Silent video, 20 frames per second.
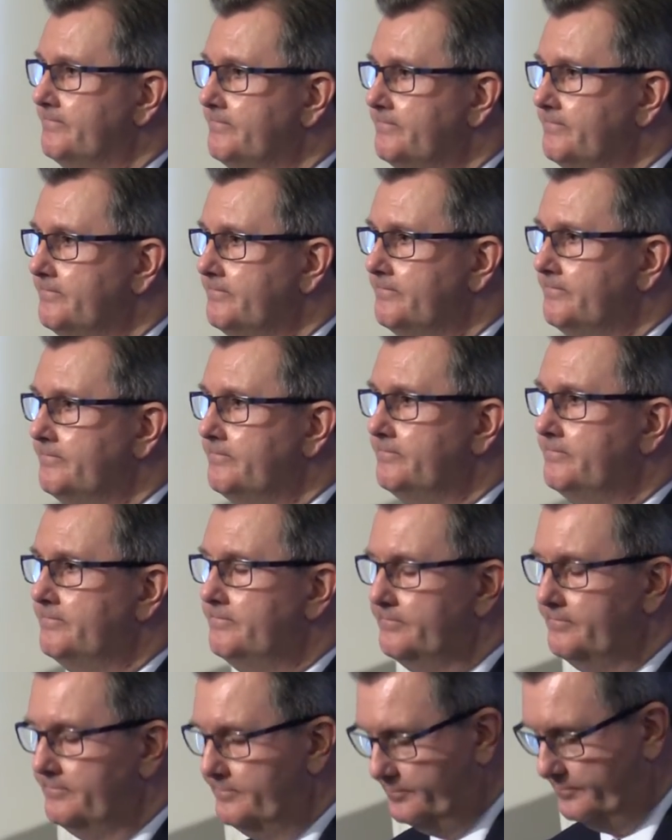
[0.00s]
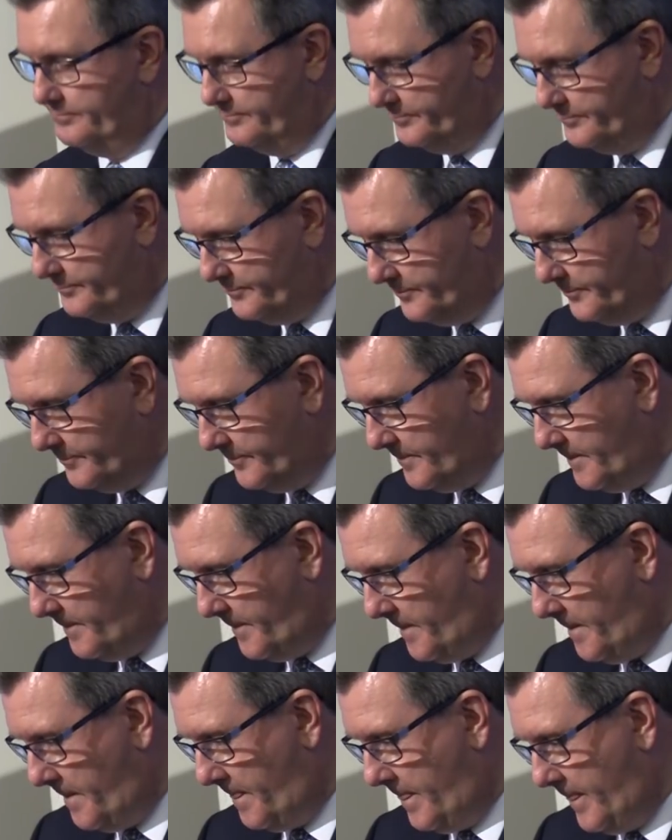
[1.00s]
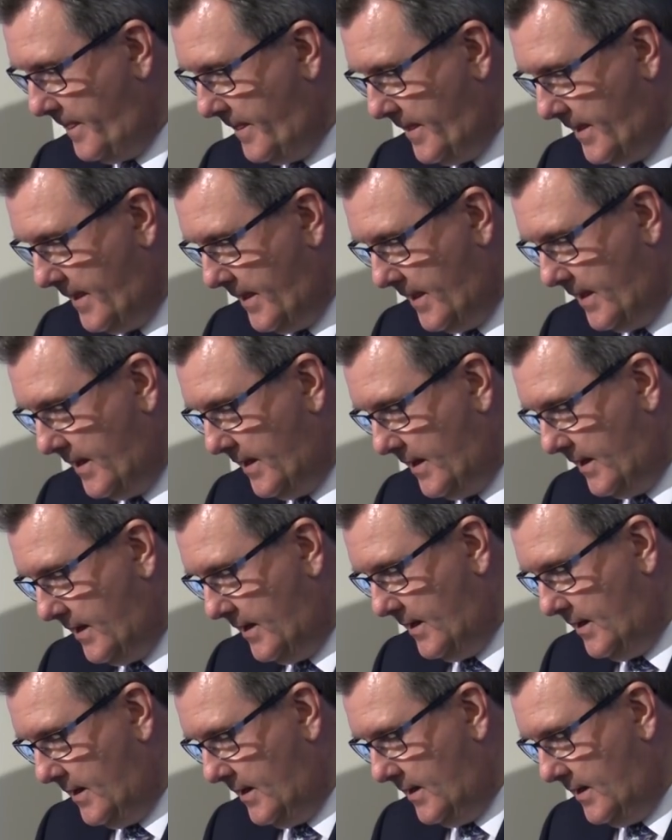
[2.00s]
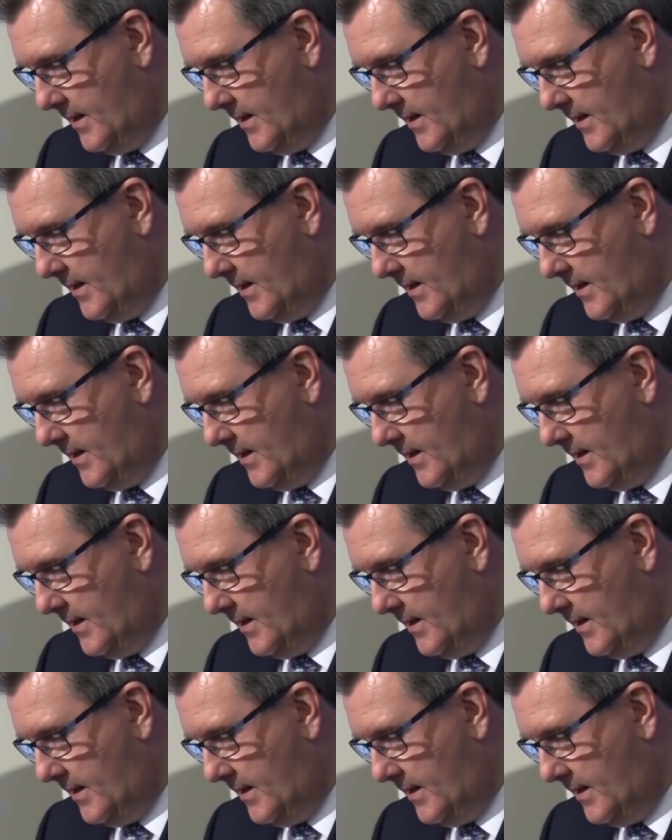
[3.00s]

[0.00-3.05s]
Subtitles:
[no speech]